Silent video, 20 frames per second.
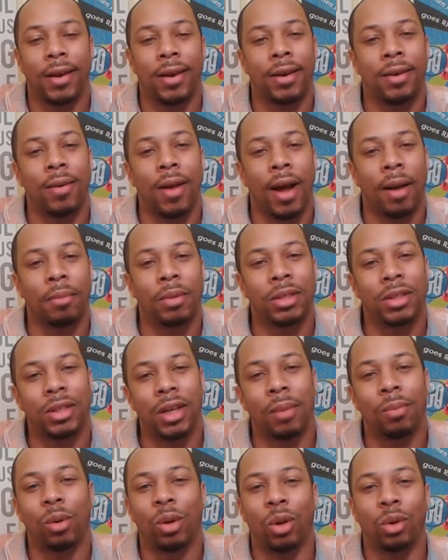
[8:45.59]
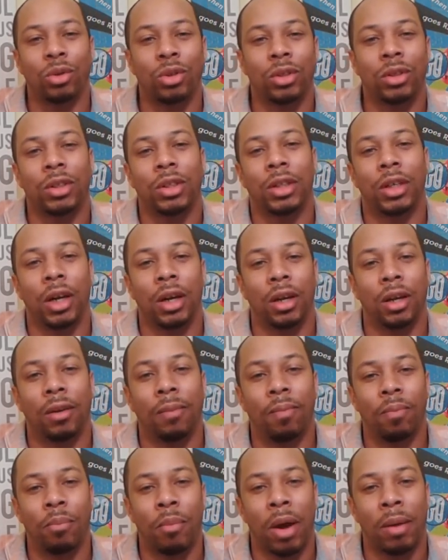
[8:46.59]
and I'm a step closer to
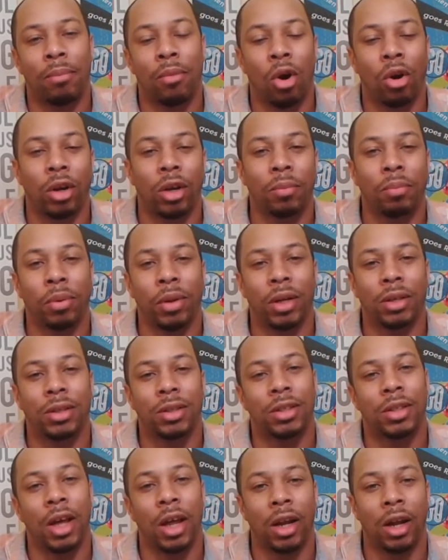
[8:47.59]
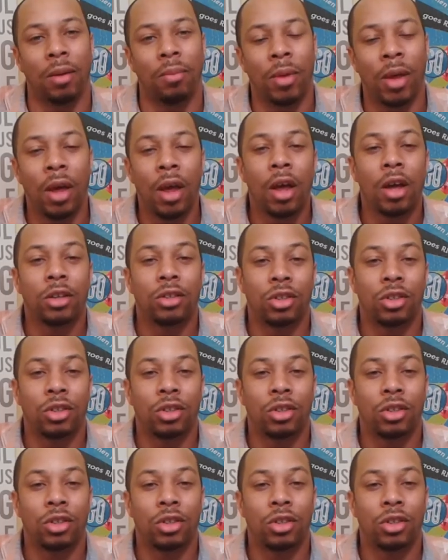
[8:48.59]
getting my marketplace set up